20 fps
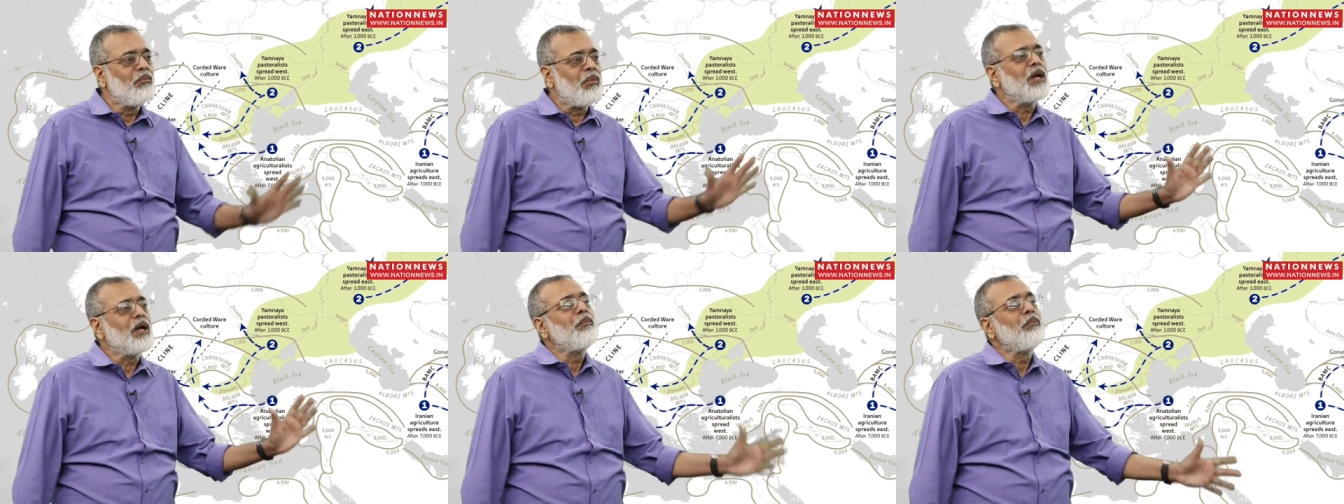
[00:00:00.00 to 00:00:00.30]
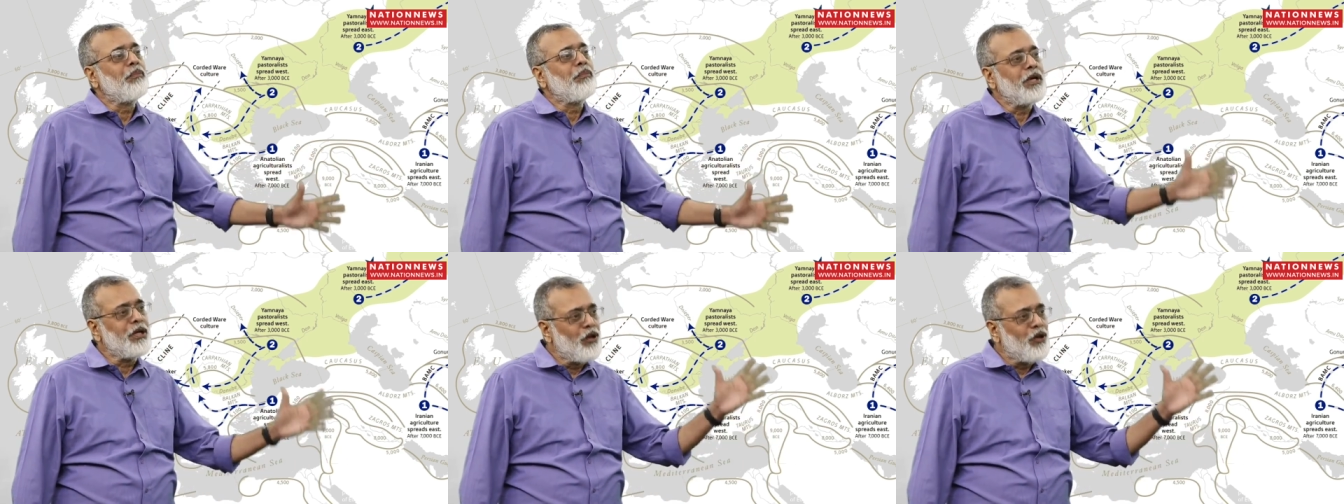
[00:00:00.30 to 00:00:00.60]

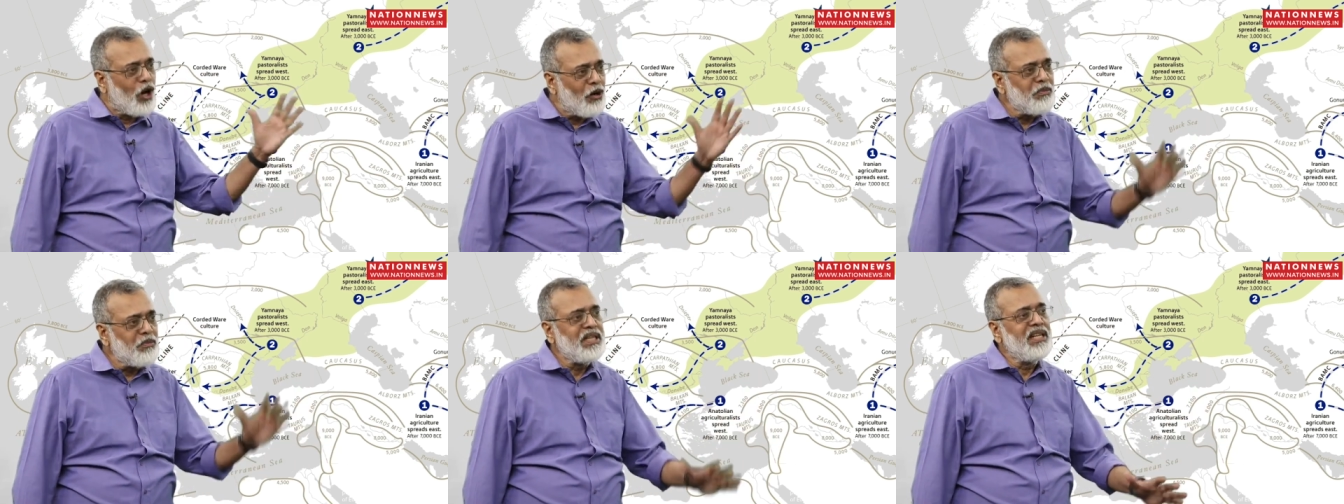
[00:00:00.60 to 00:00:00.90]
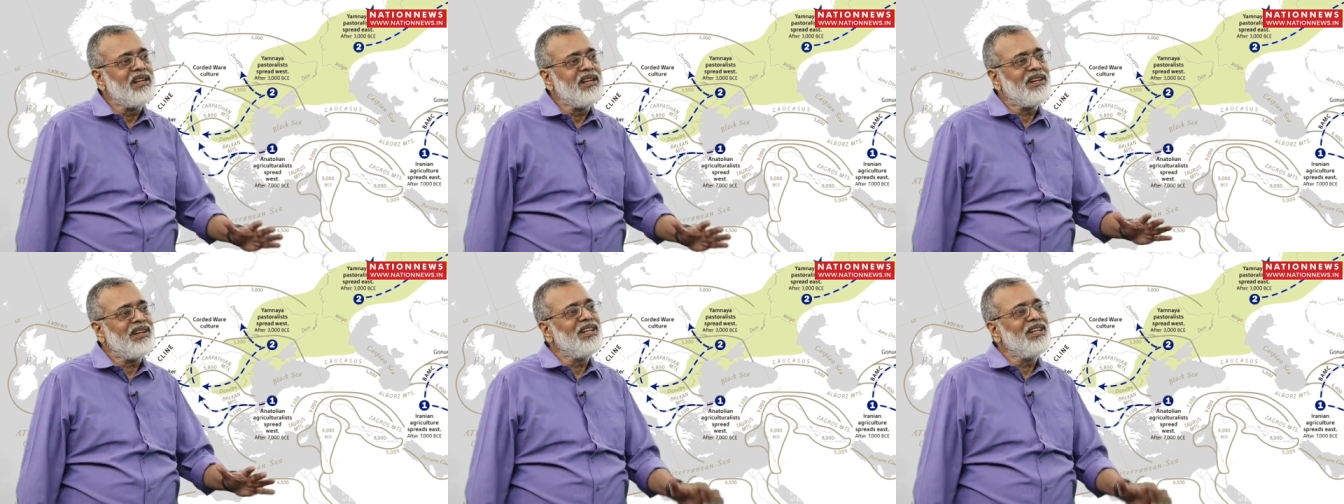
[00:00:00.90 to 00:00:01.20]
but
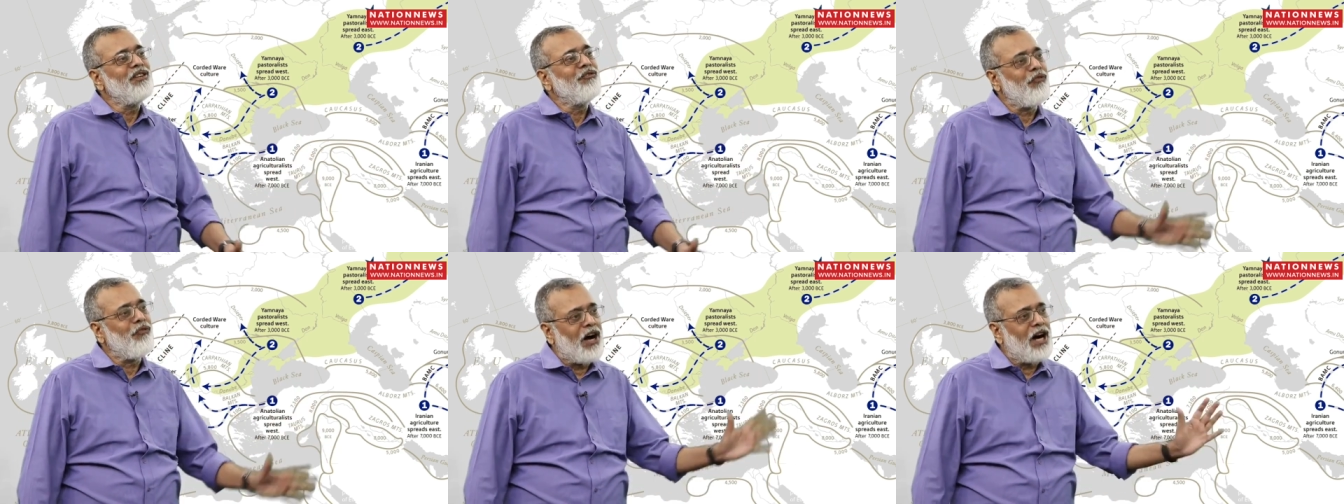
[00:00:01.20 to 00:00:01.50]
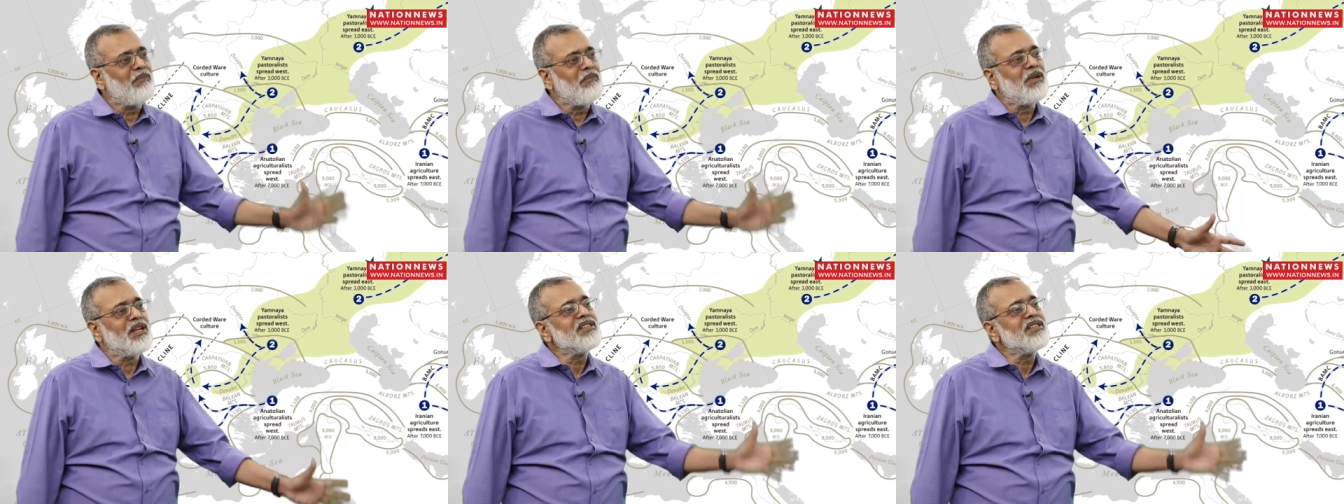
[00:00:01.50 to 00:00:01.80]
predominantly
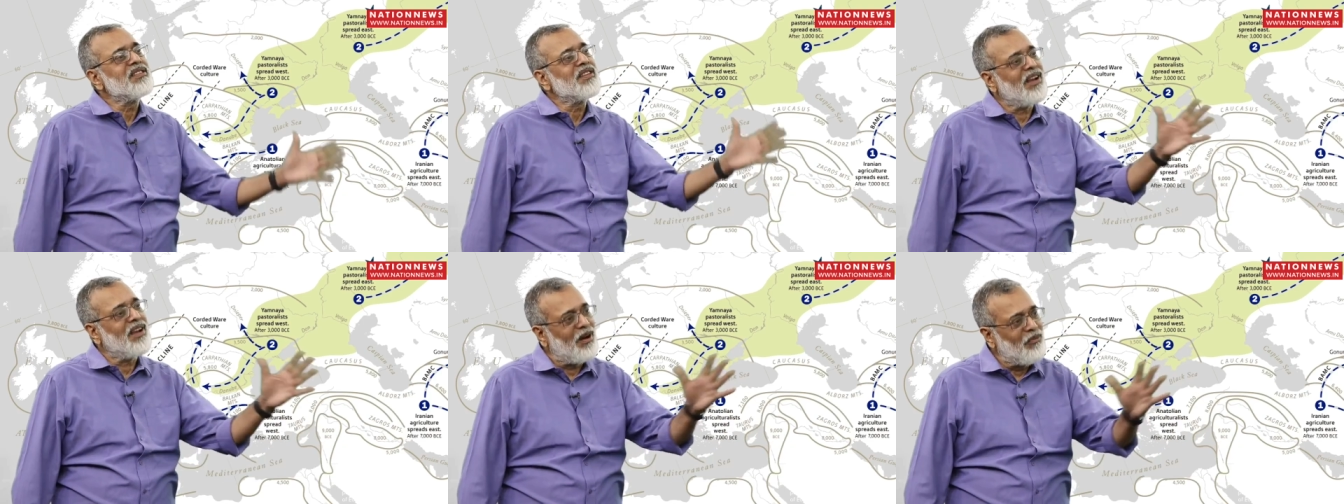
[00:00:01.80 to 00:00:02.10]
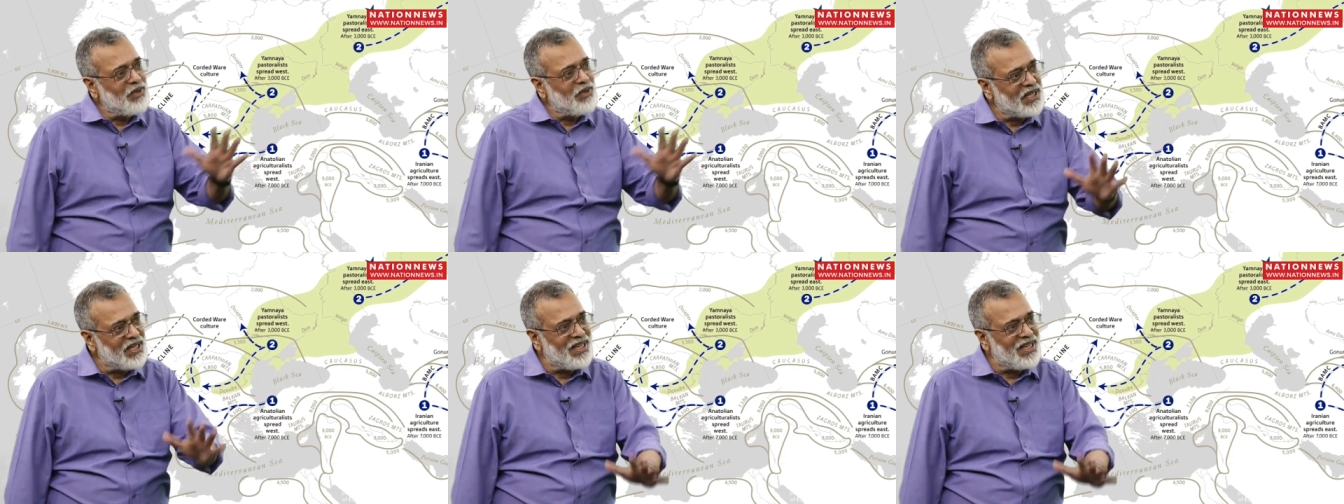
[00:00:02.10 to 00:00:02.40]
farmers
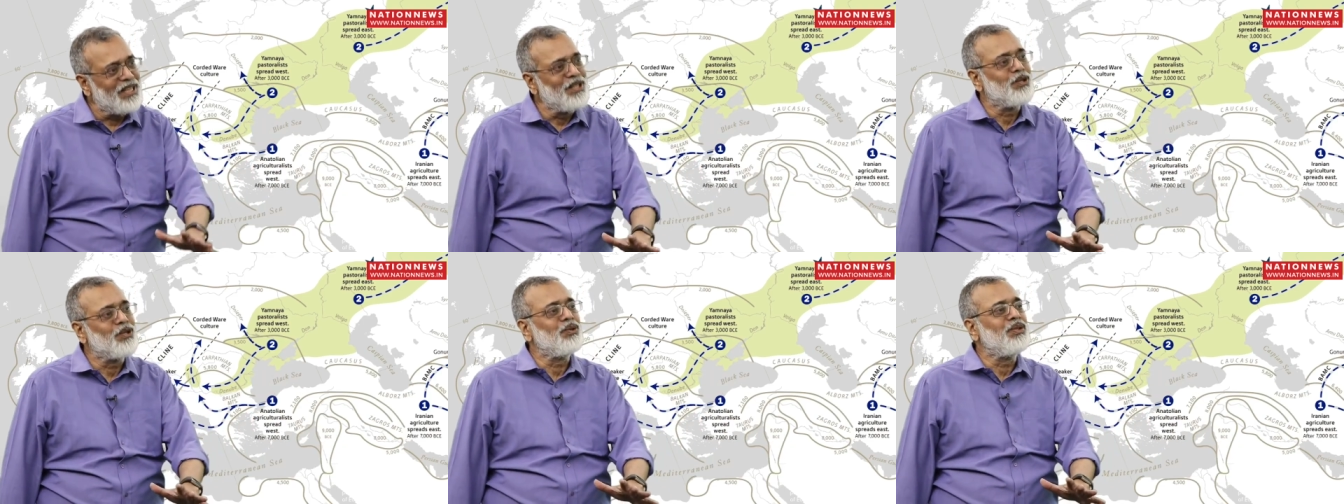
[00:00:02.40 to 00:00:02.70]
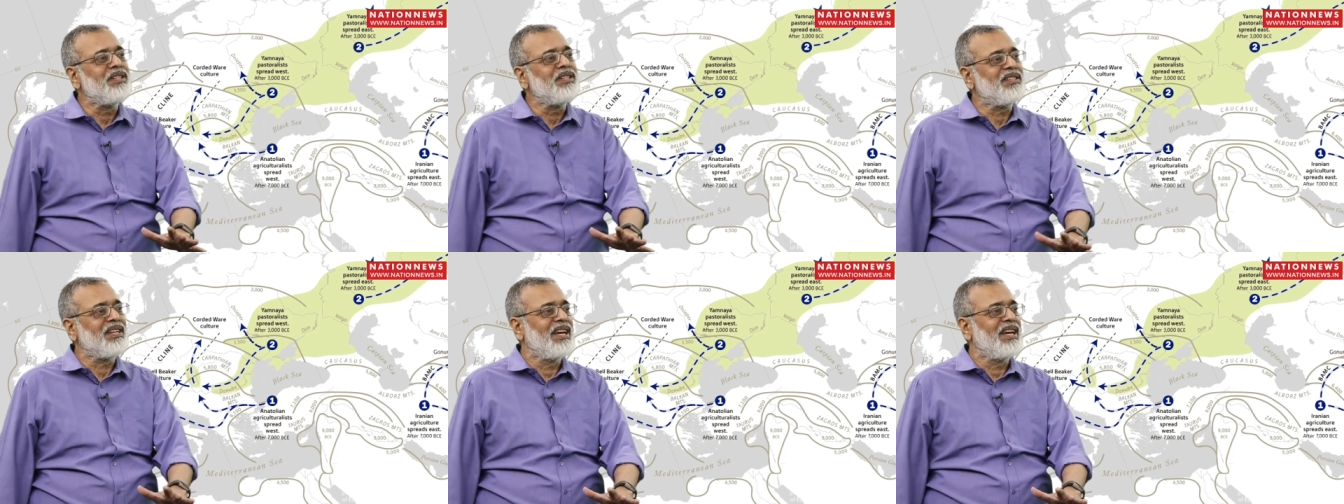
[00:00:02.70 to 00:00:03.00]
coming into
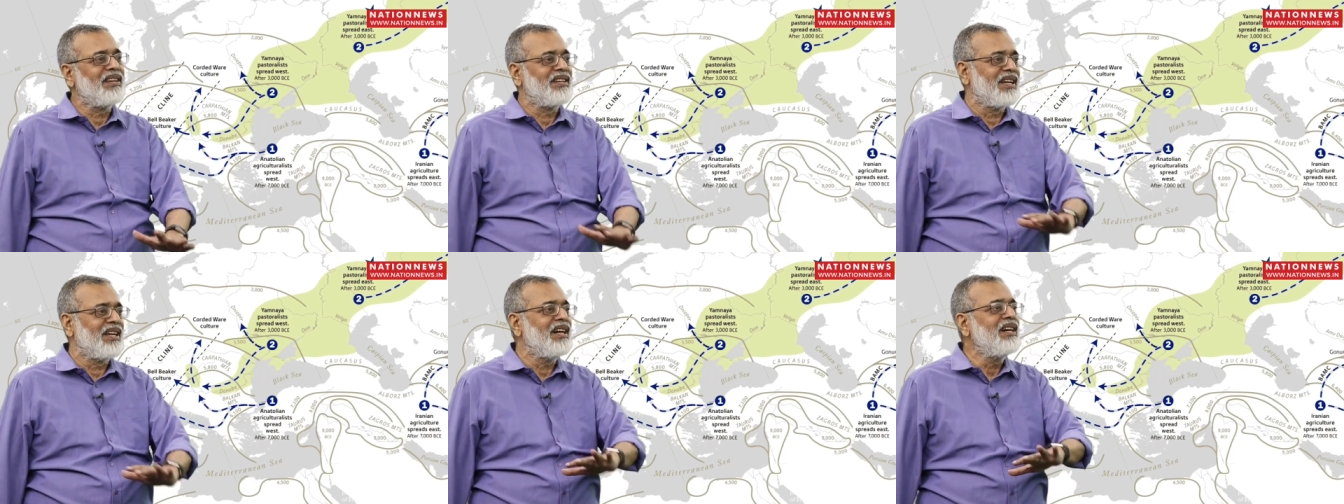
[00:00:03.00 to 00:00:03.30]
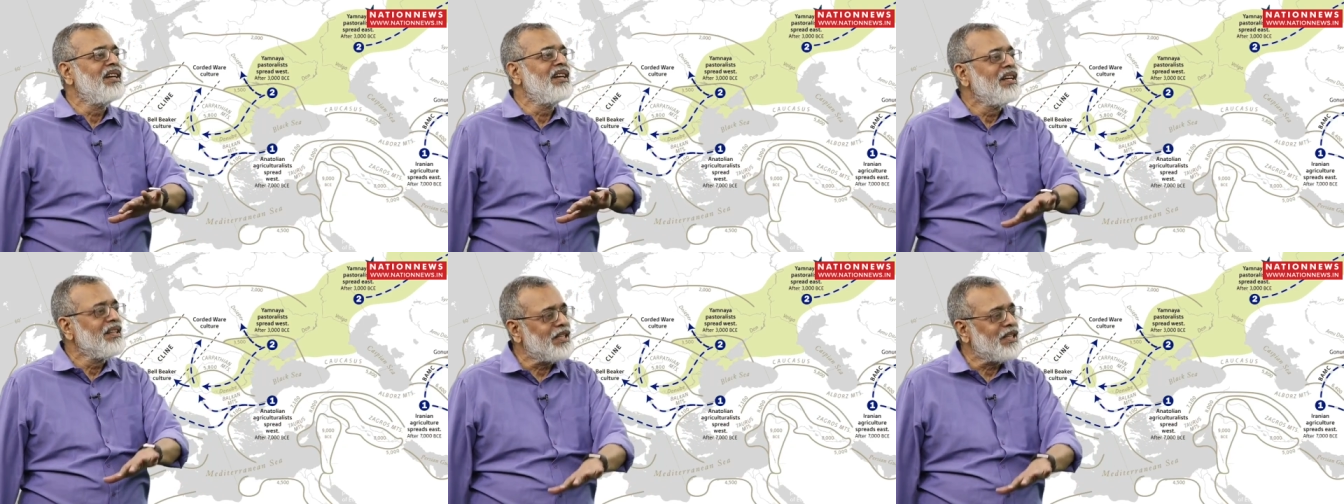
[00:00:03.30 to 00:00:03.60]
this area.